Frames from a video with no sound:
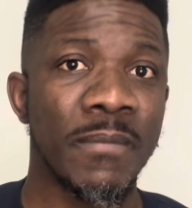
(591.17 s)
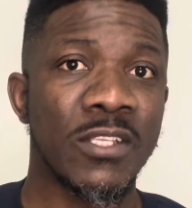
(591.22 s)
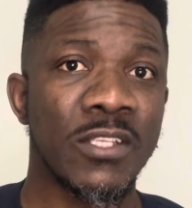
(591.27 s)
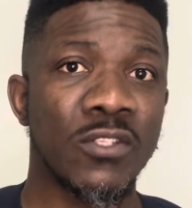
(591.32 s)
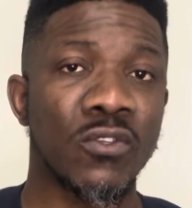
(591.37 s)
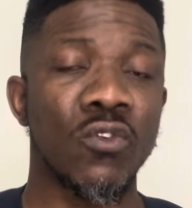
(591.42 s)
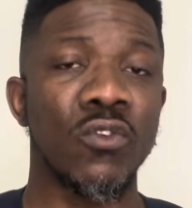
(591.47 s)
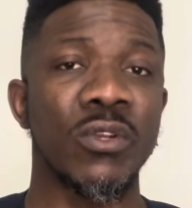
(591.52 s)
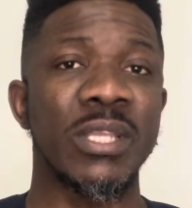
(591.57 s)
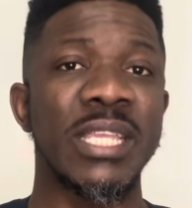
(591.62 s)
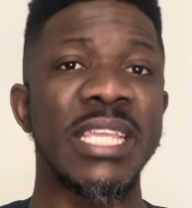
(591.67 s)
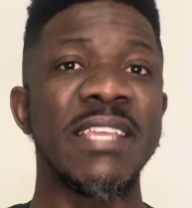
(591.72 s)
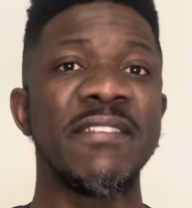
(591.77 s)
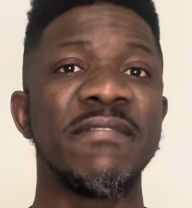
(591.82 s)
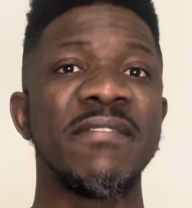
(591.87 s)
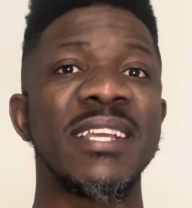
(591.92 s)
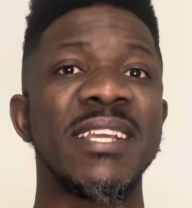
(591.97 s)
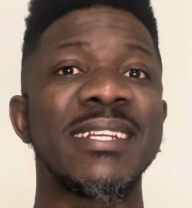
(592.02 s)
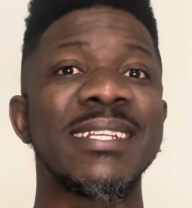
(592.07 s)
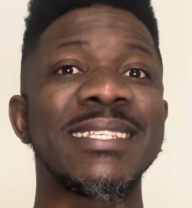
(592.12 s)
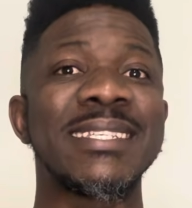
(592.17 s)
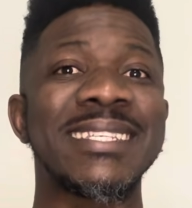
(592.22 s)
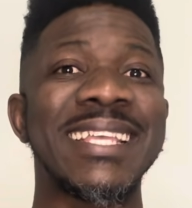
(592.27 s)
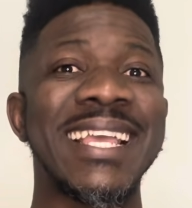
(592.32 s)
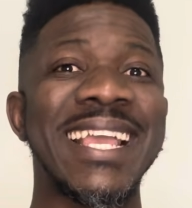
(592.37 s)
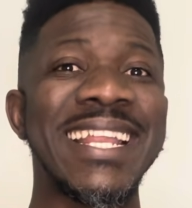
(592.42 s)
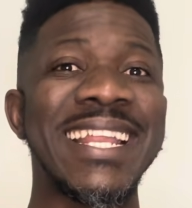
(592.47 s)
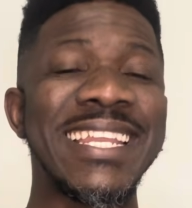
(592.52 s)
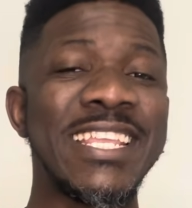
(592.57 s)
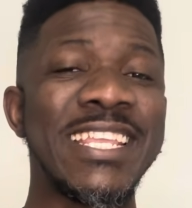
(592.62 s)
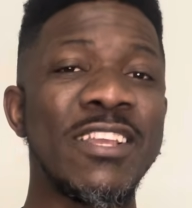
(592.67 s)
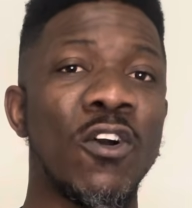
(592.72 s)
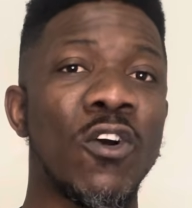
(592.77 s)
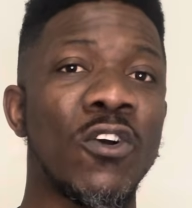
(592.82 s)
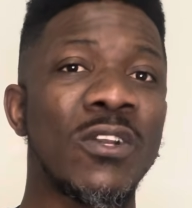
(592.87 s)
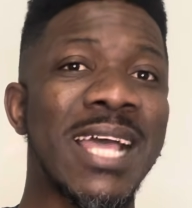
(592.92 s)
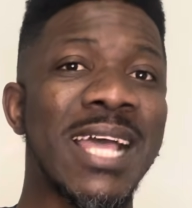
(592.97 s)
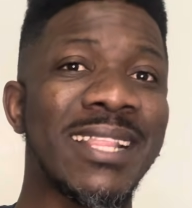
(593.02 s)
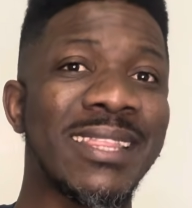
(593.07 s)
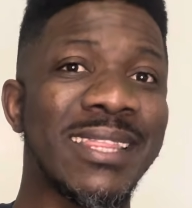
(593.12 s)
So if there is any
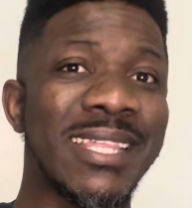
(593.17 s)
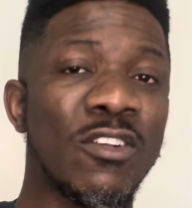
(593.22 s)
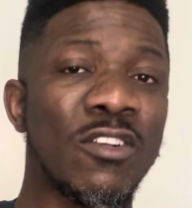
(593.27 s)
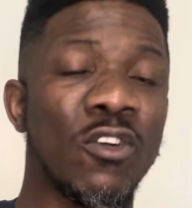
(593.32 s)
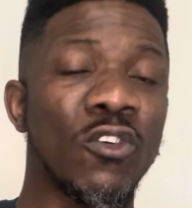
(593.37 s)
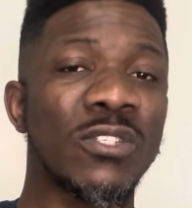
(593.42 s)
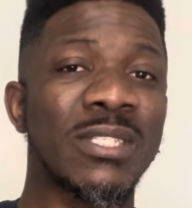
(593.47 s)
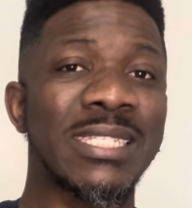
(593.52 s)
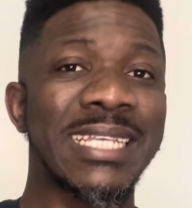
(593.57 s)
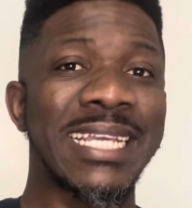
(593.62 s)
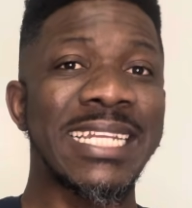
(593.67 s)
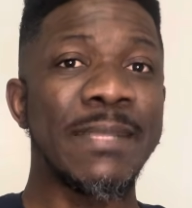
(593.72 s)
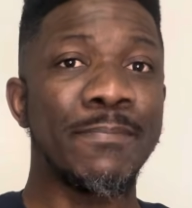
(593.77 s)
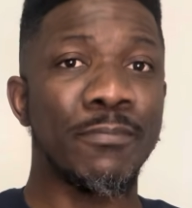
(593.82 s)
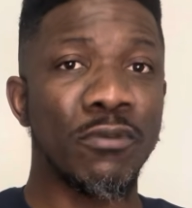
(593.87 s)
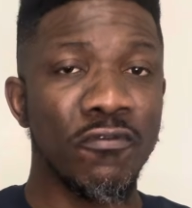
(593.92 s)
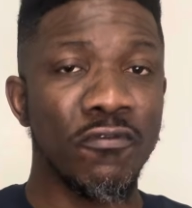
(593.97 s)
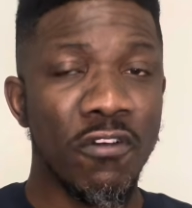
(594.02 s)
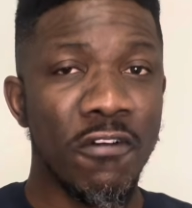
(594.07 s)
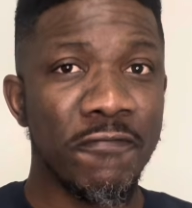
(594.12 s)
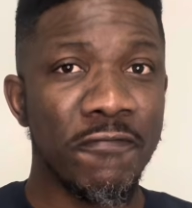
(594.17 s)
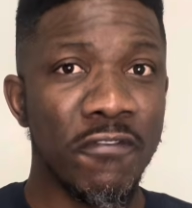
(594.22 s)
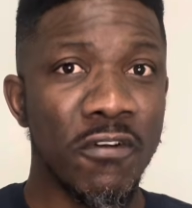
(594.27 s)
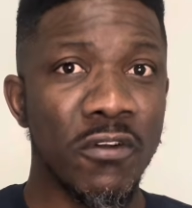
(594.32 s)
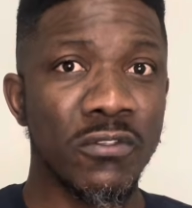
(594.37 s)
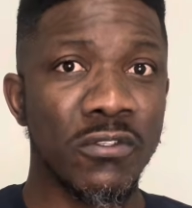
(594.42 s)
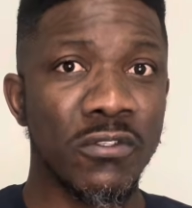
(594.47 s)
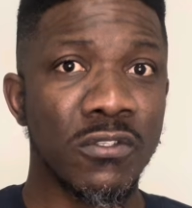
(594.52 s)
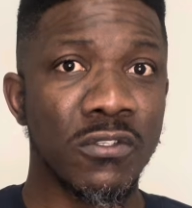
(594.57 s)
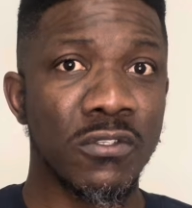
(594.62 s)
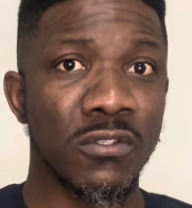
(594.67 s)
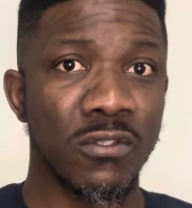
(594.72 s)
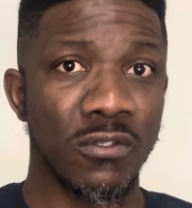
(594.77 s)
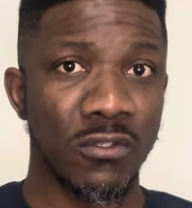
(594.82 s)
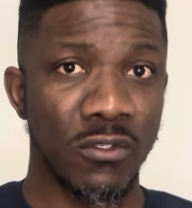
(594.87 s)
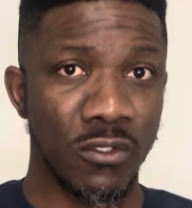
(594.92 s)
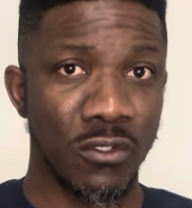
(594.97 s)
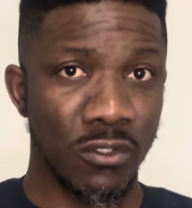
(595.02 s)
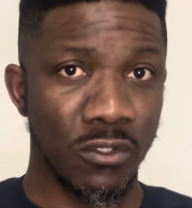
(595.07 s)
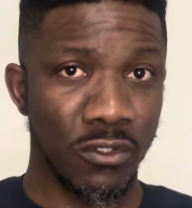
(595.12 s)
other thing concerning proof of funds
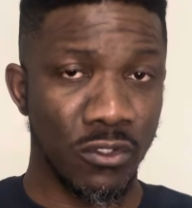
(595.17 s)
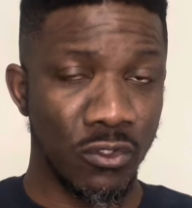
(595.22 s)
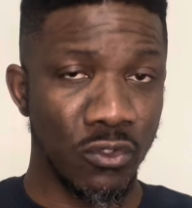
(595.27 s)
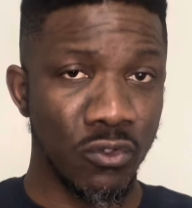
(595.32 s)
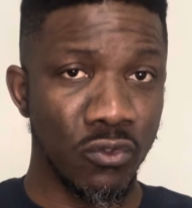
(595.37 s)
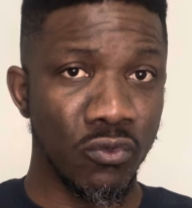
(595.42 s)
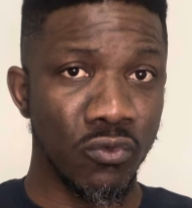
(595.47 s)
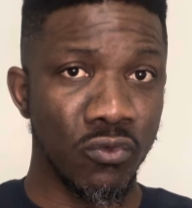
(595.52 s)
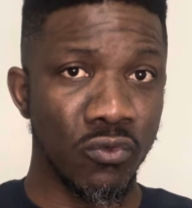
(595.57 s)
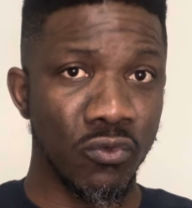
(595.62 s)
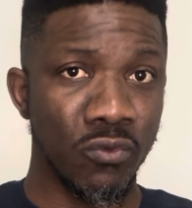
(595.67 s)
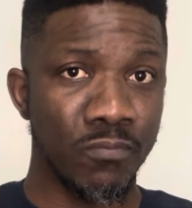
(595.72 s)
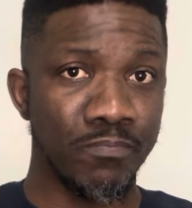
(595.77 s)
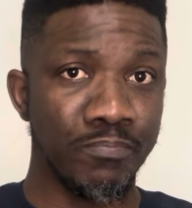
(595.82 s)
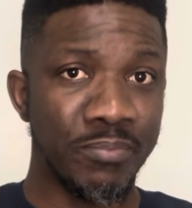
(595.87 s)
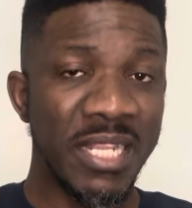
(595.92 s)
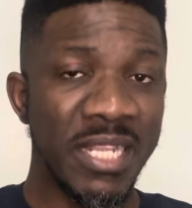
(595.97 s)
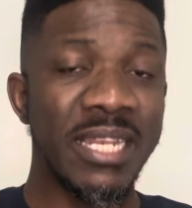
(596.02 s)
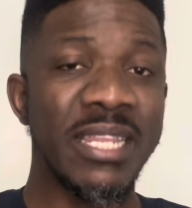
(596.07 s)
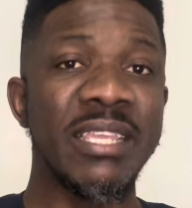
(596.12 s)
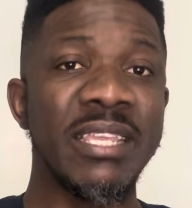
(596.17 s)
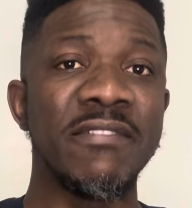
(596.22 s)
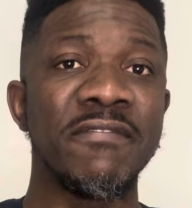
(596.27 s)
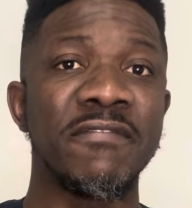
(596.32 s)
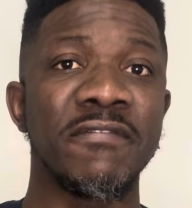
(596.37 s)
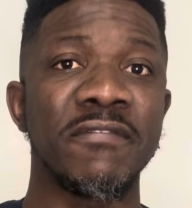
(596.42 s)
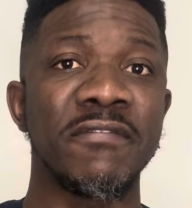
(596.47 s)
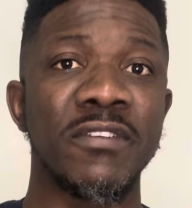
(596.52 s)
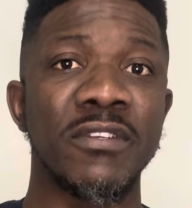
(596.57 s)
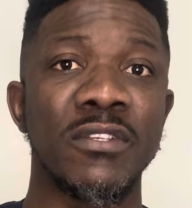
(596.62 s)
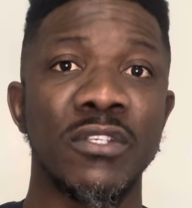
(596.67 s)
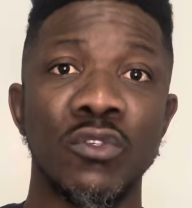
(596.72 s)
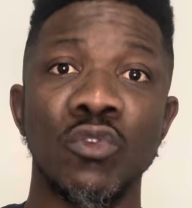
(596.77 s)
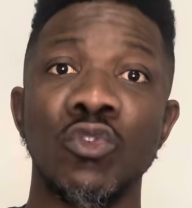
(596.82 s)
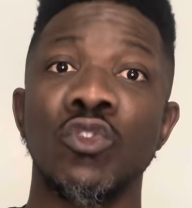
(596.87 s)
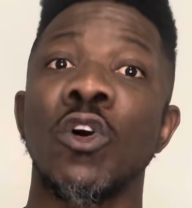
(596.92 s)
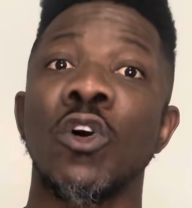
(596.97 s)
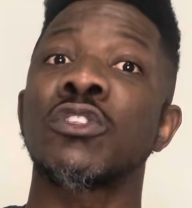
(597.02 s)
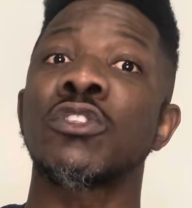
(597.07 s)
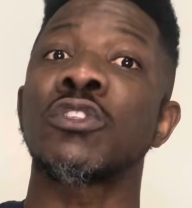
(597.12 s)
you believe you
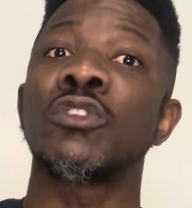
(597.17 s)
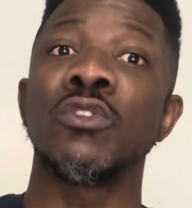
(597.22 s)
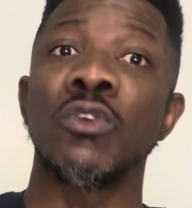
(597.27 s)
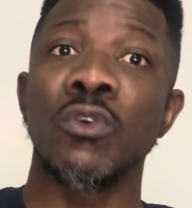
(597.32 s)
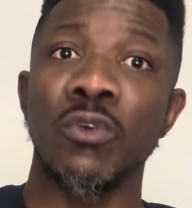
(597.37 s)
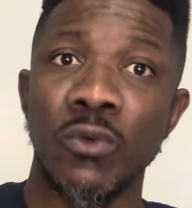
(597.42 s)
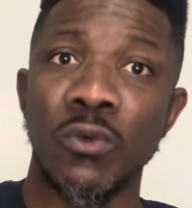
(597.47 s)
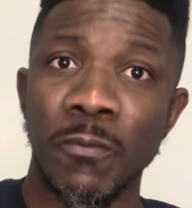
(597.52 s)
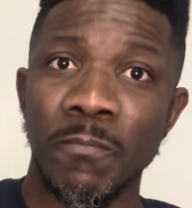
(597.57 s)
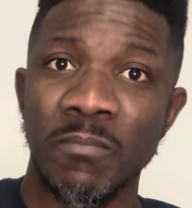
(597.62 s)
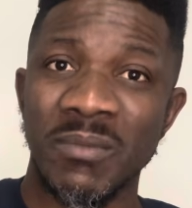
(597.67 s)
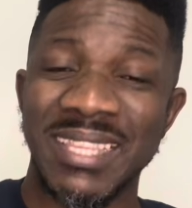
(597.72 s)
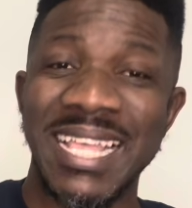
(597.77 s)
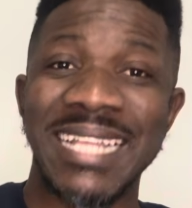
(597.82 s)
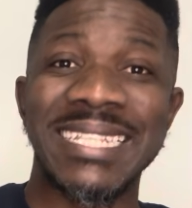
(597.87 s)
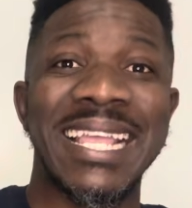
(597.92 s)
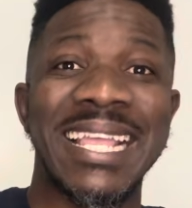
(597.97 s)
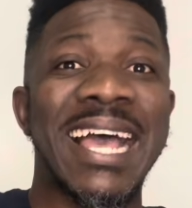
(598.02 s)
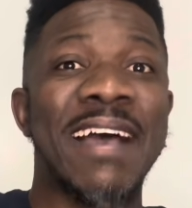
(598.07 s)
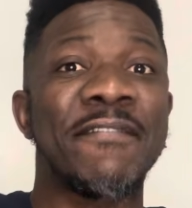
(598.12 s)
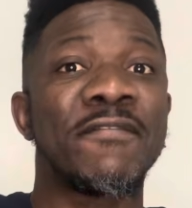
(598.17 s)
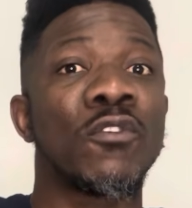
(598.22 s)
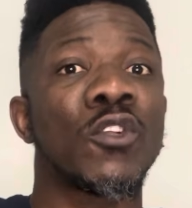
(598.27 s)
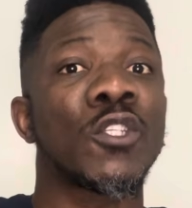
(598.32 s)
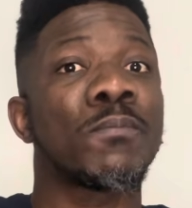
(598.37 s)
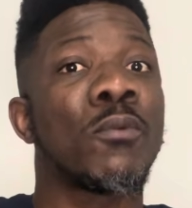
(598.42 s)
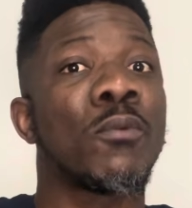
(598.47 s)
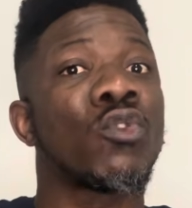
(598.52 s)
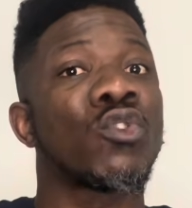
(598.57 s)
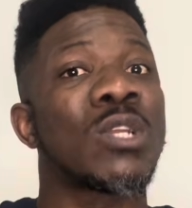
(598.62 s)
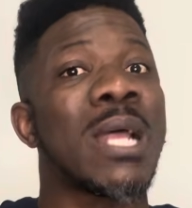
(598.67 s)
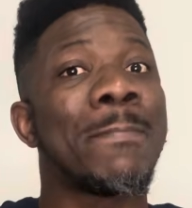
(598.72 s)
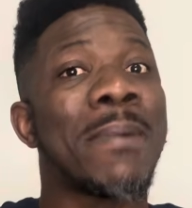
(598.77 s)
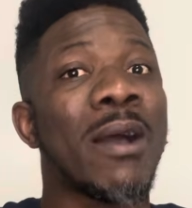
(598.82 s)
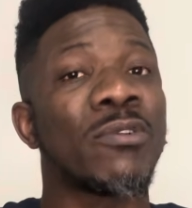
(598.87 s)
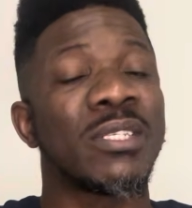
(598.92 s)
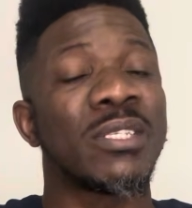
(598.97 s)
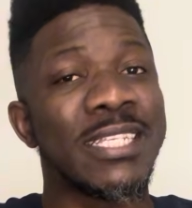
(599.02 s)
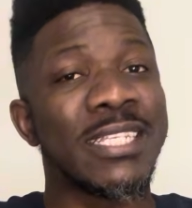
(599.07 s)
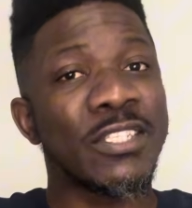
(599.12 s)
don't know that I have not spoken
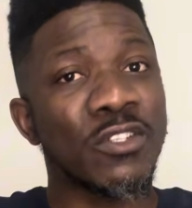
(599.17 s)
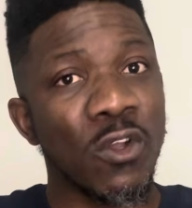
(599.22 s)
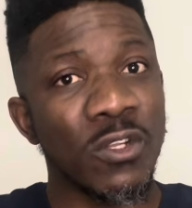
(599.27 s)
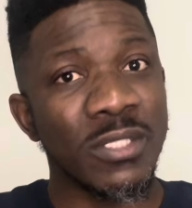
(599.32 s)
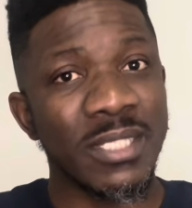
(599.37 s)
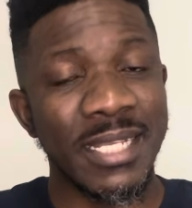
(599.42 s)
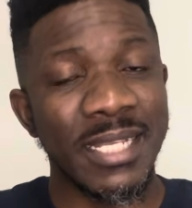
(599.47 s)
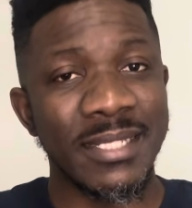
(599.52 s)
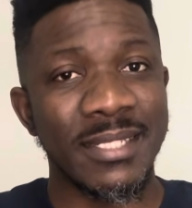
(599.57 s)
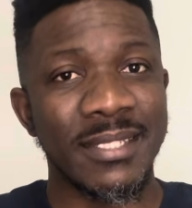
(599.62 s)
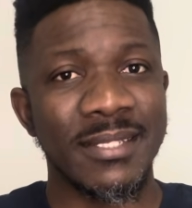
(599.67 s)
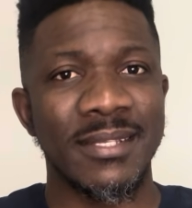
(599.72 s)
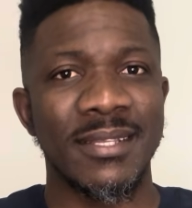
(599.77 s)
about in this content,